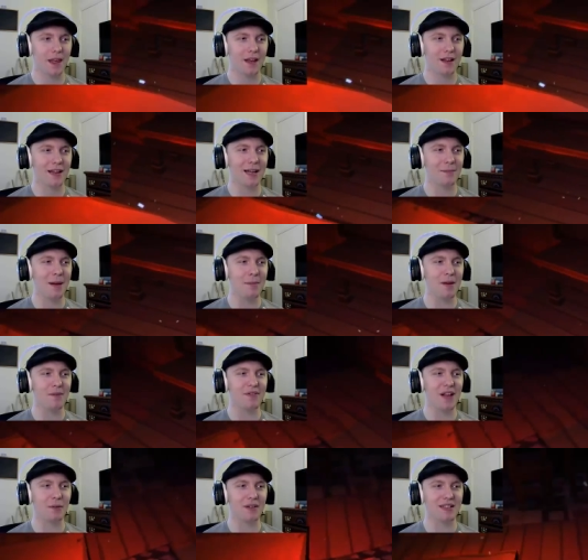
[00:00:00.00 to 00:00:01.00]
Like maybe
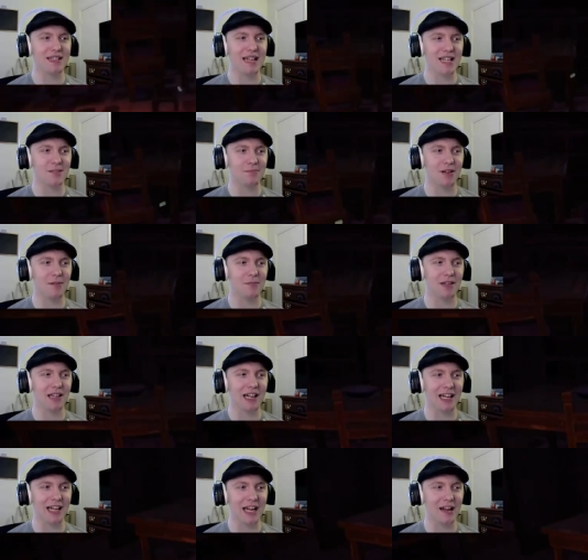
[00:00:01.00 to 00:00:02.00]
if they were desperate, but
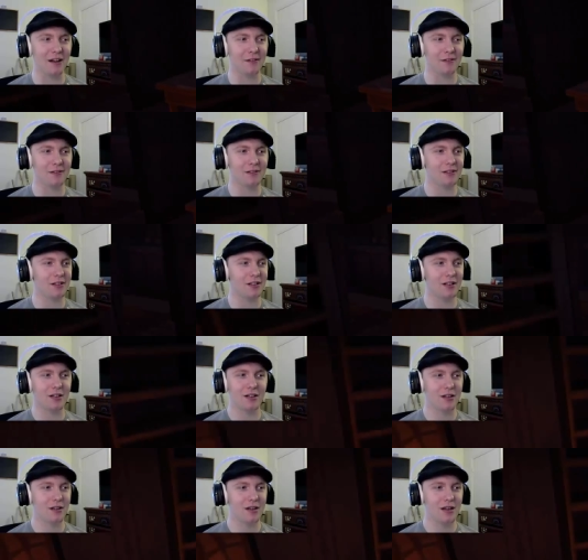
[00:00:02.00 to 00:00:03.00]
like
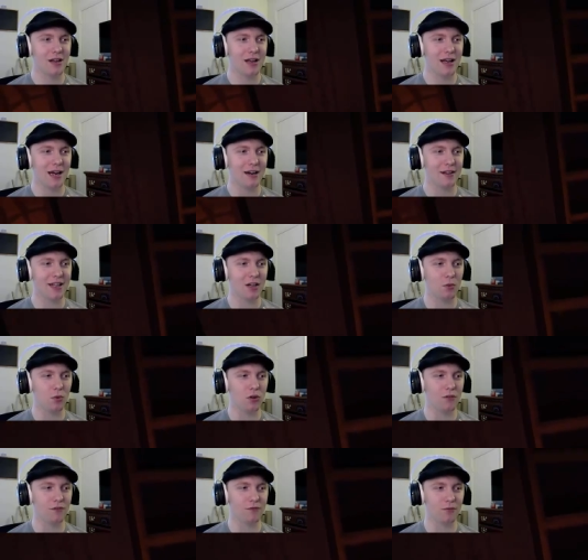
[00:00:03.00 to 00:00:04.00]
I don't think a
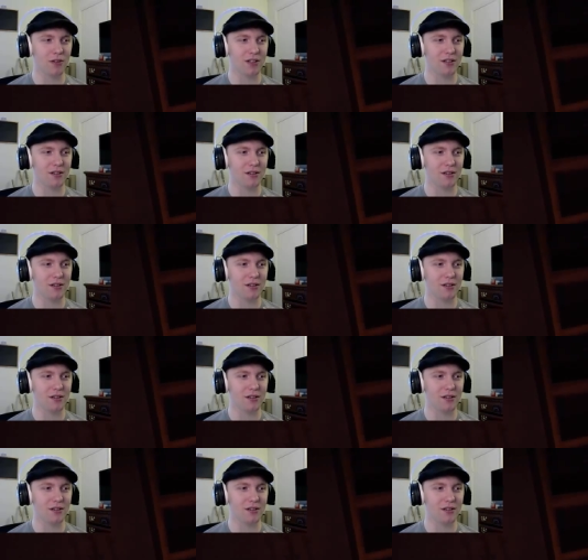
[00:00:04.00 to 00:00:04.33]
wolf would.